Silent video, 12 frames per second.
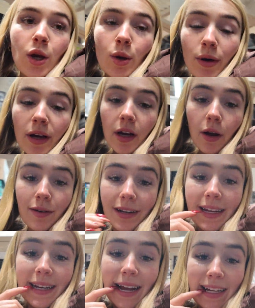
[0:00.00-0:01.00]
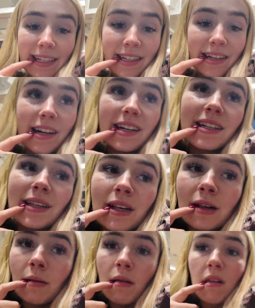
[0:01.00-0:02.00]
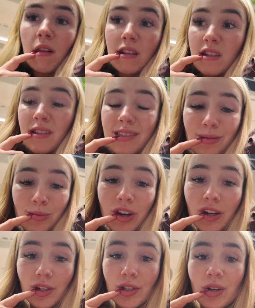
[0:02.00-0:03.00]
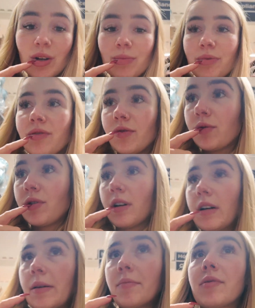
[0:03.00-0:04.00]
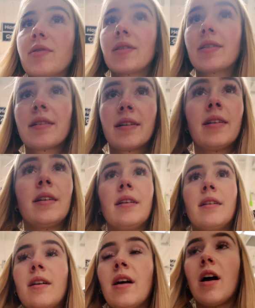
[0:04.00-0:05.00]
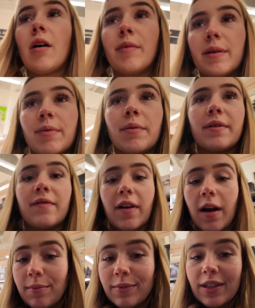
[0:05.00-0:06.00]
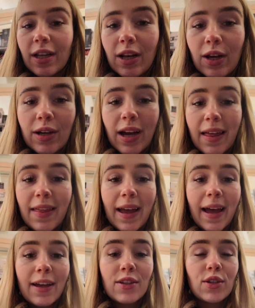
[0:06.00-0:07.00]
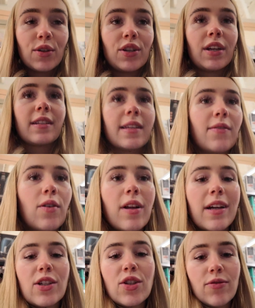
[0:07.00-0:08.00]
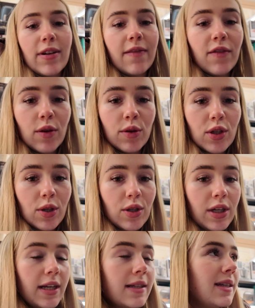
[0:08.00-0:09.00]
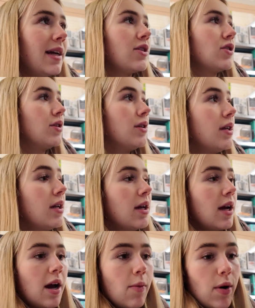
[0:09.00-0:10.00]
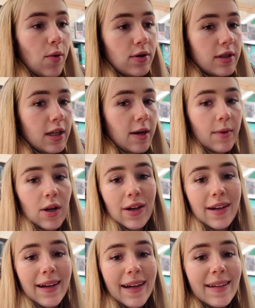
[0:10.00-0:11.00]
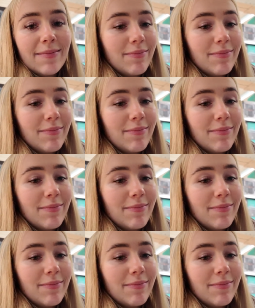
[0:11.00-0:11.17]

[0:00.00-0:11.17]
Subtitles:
We're currently in Asda, the worst shop of all times. But we've come to look at their sushi because they've got like a street food sushi section, and Will wants to come and look at it.